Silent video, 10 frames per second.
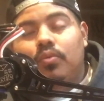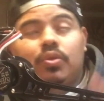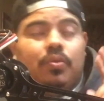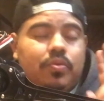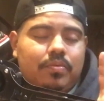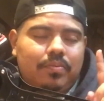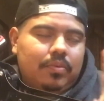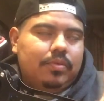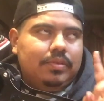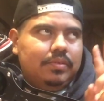well, so,
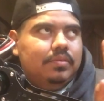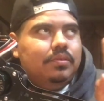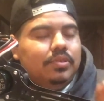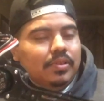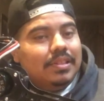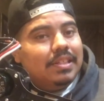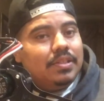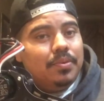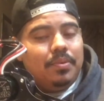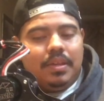well, so let's say
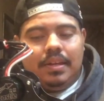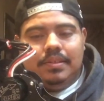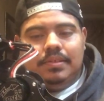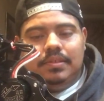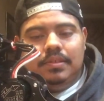two things.